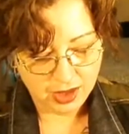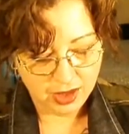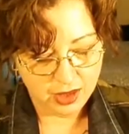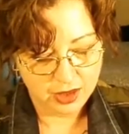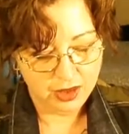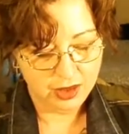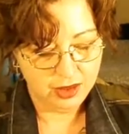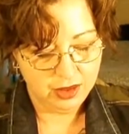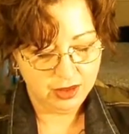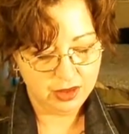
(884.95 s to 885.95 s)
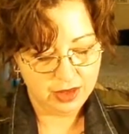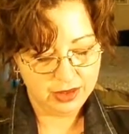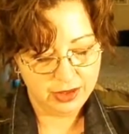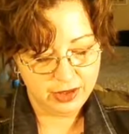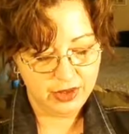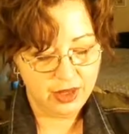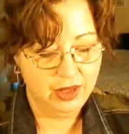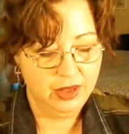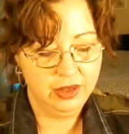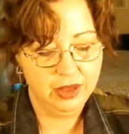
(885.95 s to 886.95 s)
And then also the
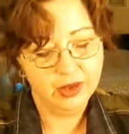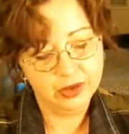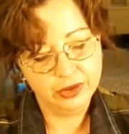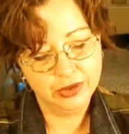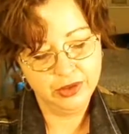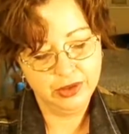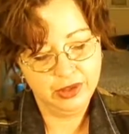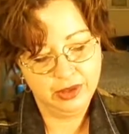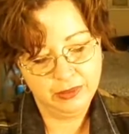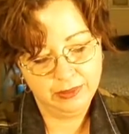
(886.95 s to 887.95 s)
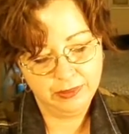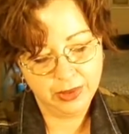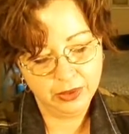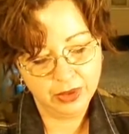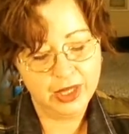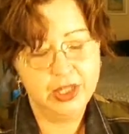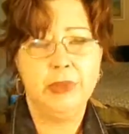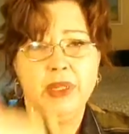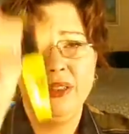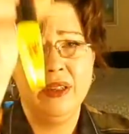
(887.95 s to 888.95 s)
LA Colors Bold Lash
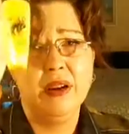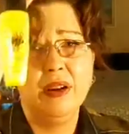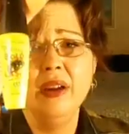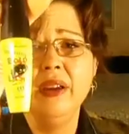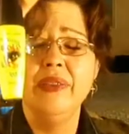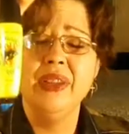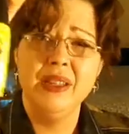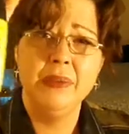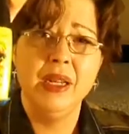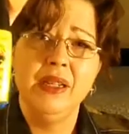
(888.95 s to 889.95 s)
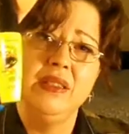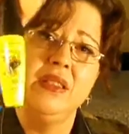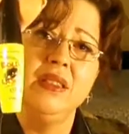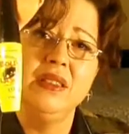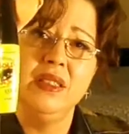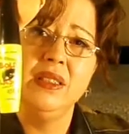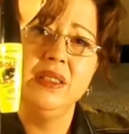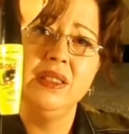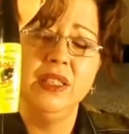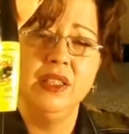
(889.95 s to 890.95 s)
Mascara. If anybody sees
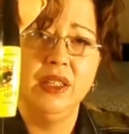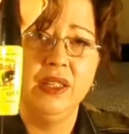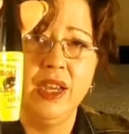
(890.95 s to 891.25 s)
this in an